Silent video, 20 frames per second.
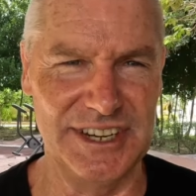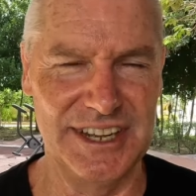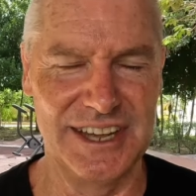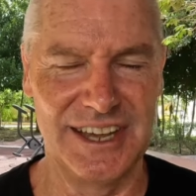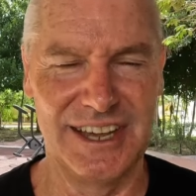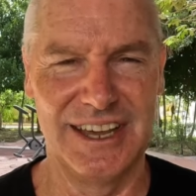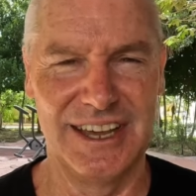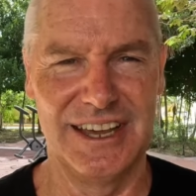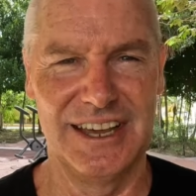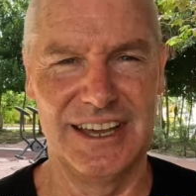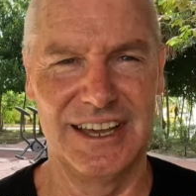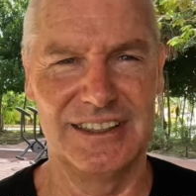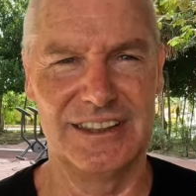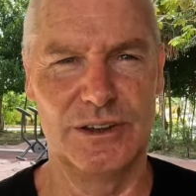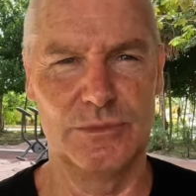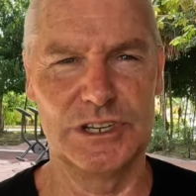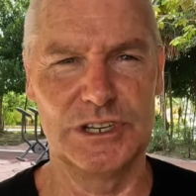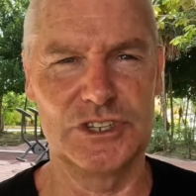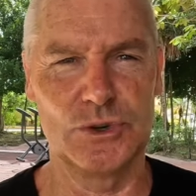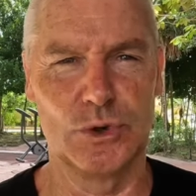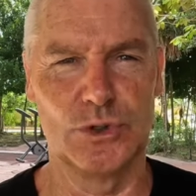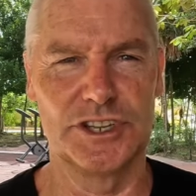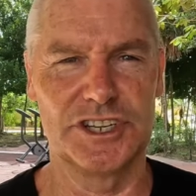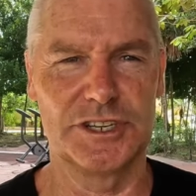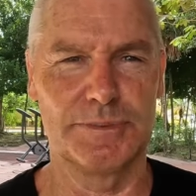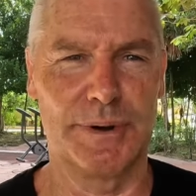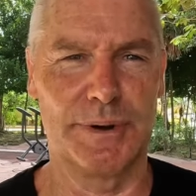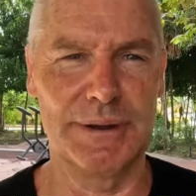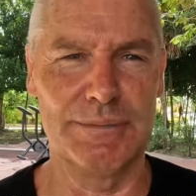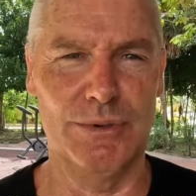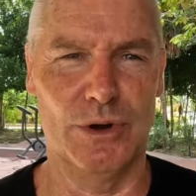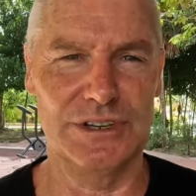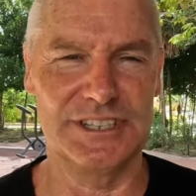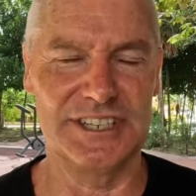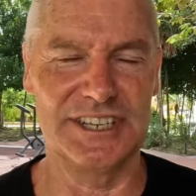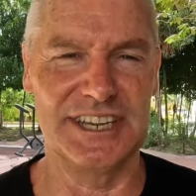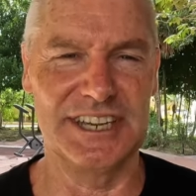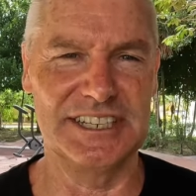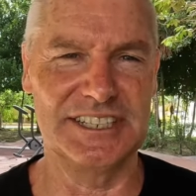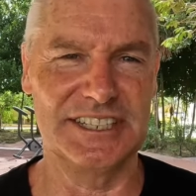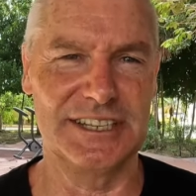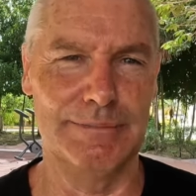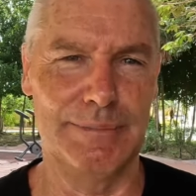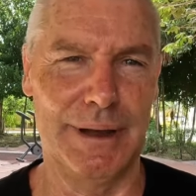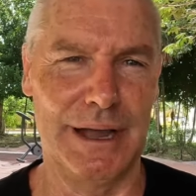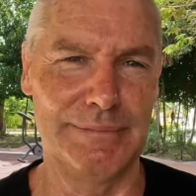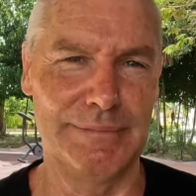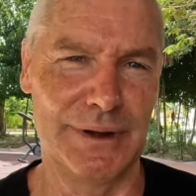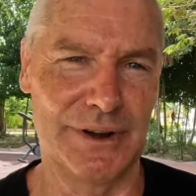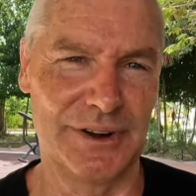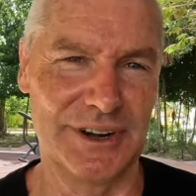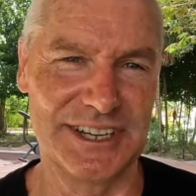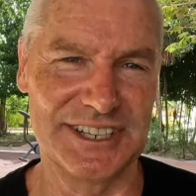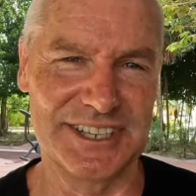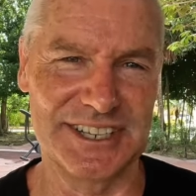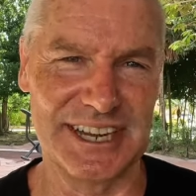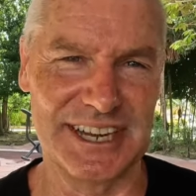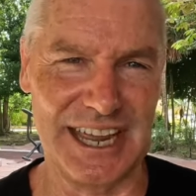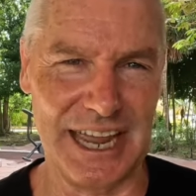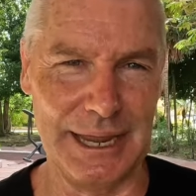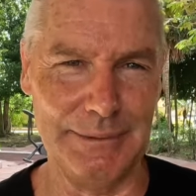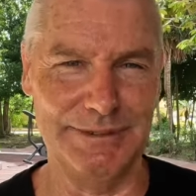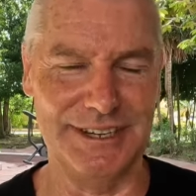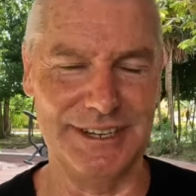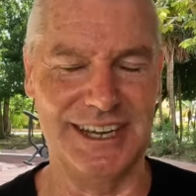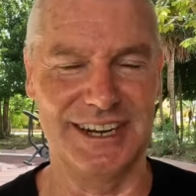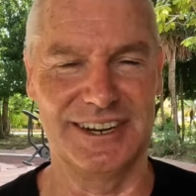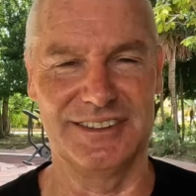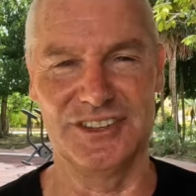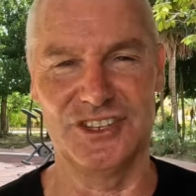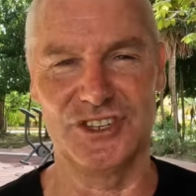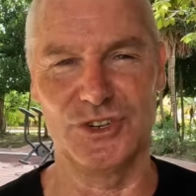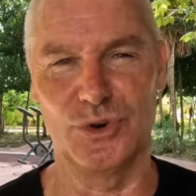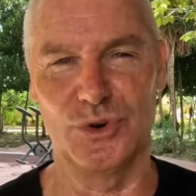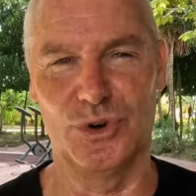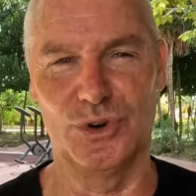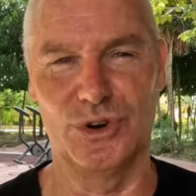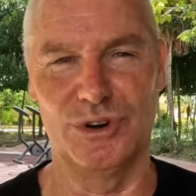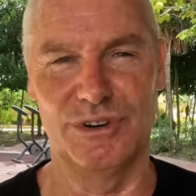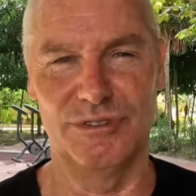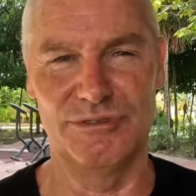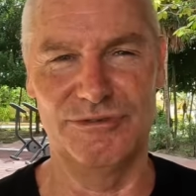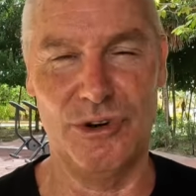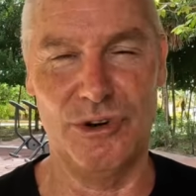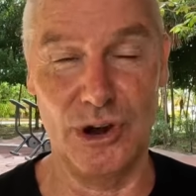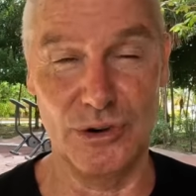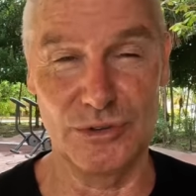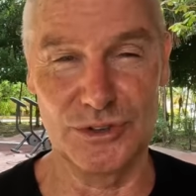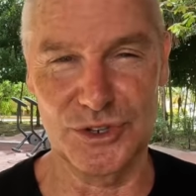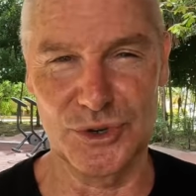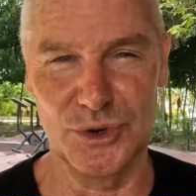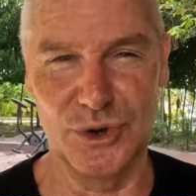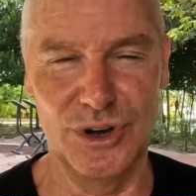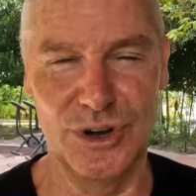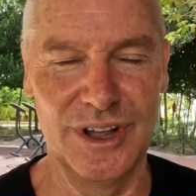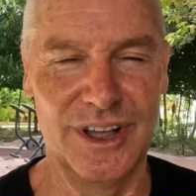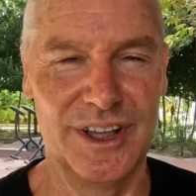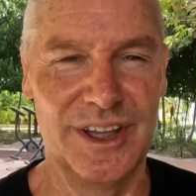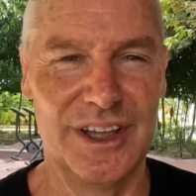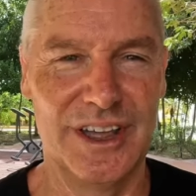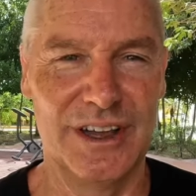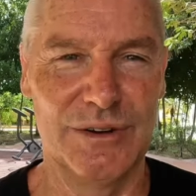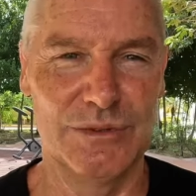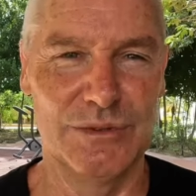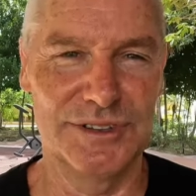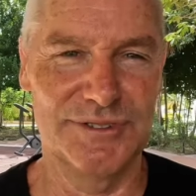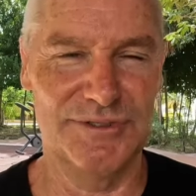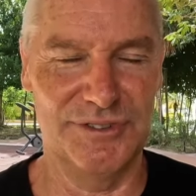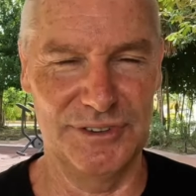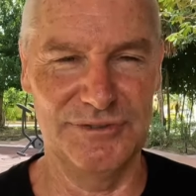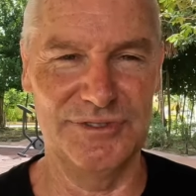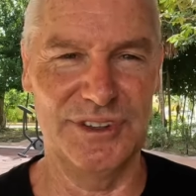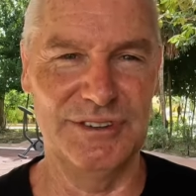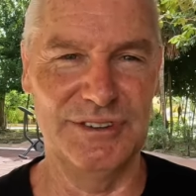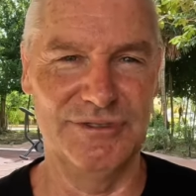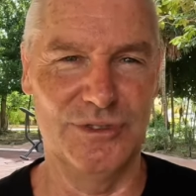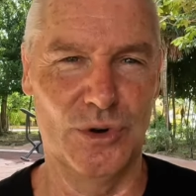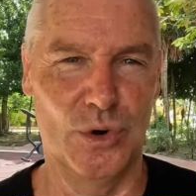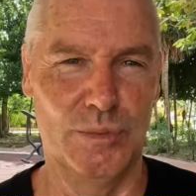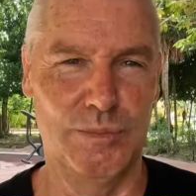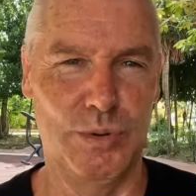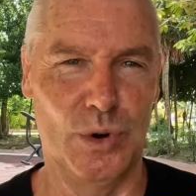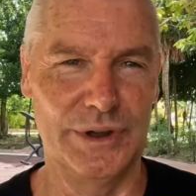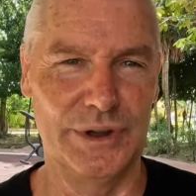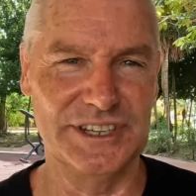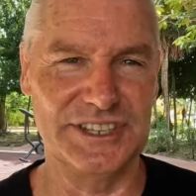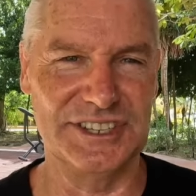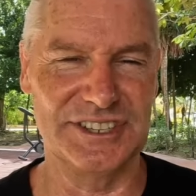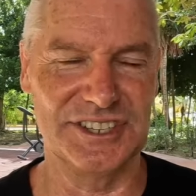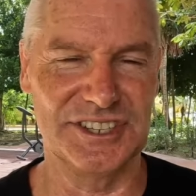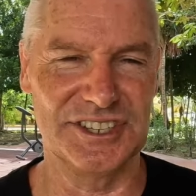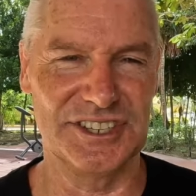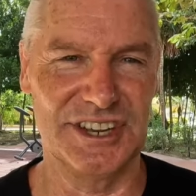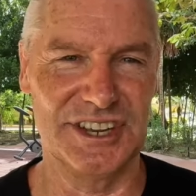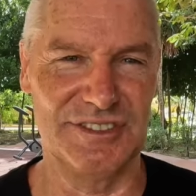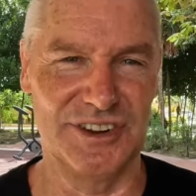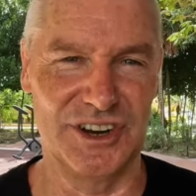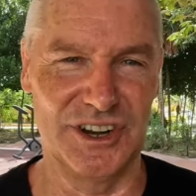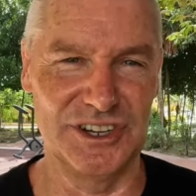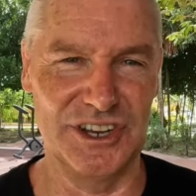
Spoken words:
And then we saw the Springboks against the Barbarians in Cape Town, and the final score was 54 points to 7.